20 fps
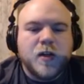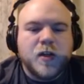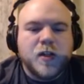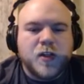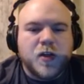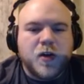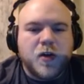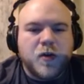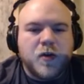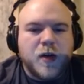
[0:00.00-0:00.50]

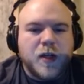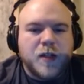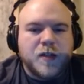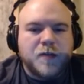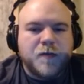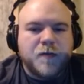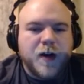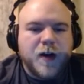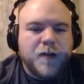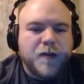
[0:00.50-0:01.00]
So it's
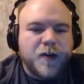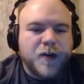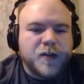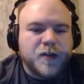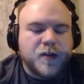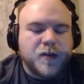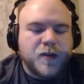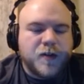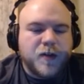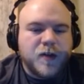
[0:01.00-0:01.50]
very
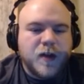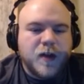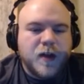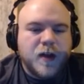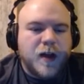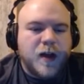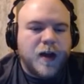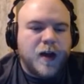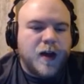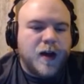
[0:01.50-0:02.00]
versatile.
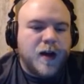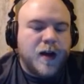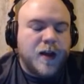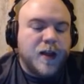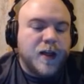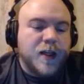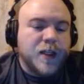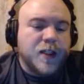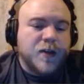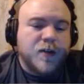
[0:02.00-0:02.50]
I
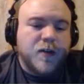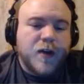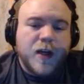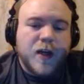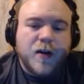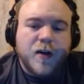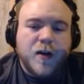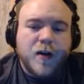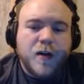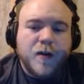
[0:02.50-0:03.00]
think it's a great
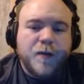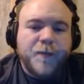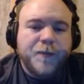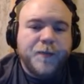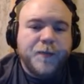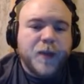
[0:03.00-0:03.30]
card,